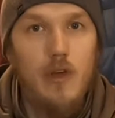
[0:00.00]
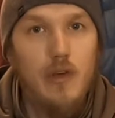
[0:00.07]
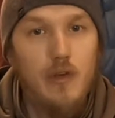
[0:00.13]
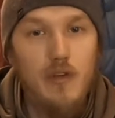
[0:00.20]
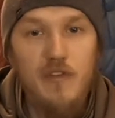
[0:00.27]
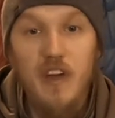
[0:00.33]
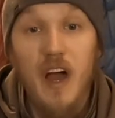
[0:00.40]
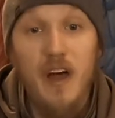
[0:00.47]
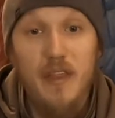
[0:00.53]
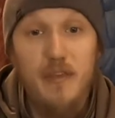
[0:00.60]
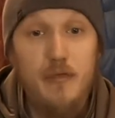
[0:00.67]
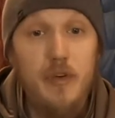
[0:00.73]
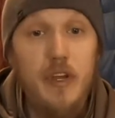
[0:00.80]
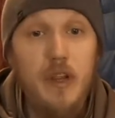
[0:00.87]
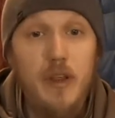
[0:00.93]
you've got
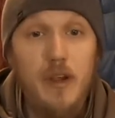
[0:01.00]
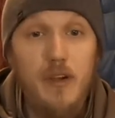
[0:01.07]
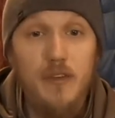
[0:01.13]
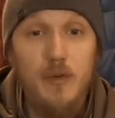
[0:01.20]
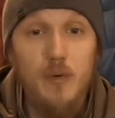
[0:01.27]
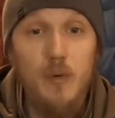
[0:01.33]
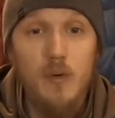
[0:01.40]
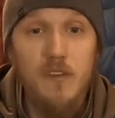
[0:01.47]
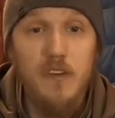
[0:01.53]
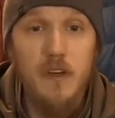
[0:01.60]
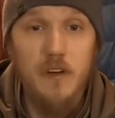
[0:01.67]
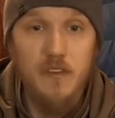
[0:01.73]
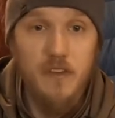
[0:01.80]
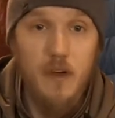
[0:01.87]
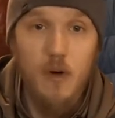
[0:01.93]
three little tools
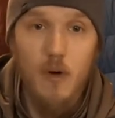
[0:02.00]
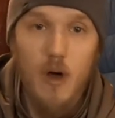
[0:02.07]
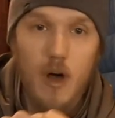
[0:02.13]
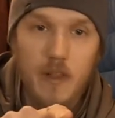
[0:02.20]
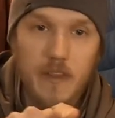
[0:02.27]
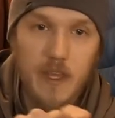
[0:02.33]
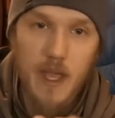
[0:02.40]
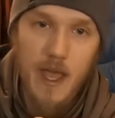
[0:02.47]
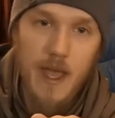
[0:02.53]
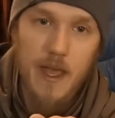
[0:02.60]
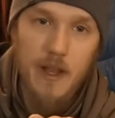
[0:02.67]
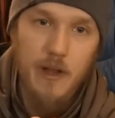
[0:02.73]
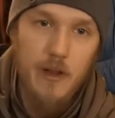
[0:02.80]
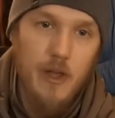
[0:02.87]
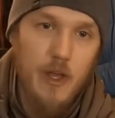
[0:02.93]
here. So on the
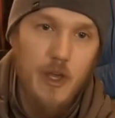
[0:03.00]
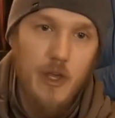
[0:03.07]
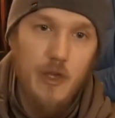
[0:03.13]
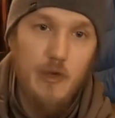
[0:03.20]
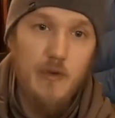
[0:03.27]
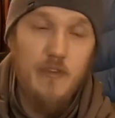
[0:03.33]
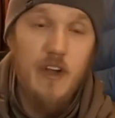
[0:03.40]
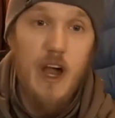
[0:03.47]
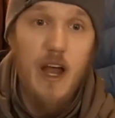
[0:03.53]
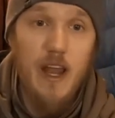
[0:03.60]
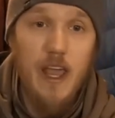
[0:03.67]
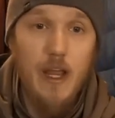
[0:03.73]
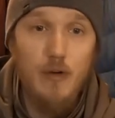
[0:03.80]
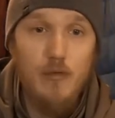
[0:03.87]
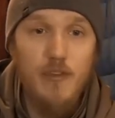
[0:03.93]
end, you've got
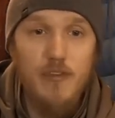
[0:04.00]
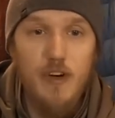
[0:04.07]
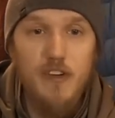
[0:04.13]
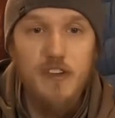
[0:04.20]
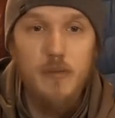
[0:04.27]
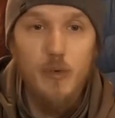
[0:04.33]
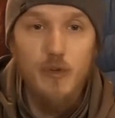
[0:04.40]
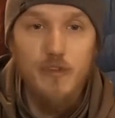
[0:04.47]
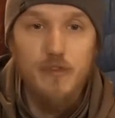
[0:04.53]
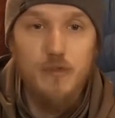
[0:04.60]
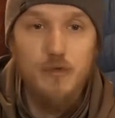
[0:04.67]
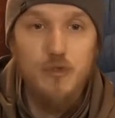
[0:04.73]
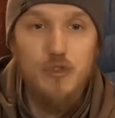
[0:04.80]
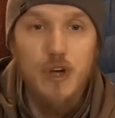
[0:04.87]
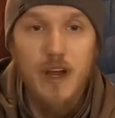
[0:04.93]
a reversible
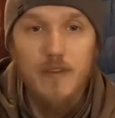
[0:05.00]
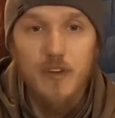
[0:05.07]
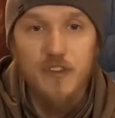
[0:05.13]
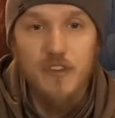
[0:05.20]
screwdriver.